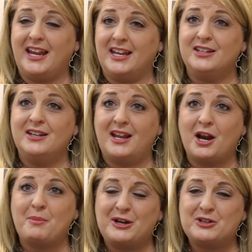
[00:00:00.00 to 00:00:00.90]
in
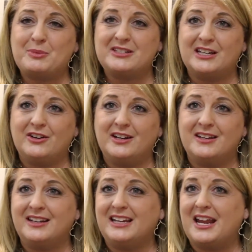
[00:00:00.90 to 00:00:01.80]
our makerspace area
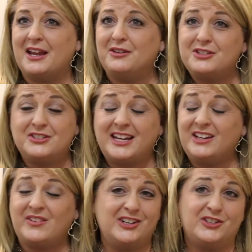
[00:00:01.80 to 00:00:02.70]
and, and just take
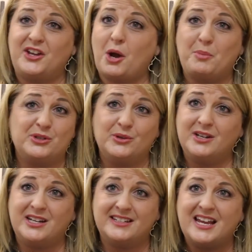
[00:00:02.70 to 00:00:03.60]
advantage of the
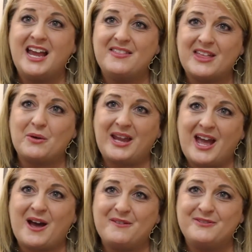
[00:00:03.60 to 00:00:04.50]
opportunities that we
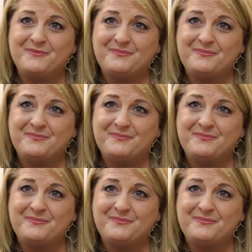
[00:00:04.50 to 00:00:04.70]
have.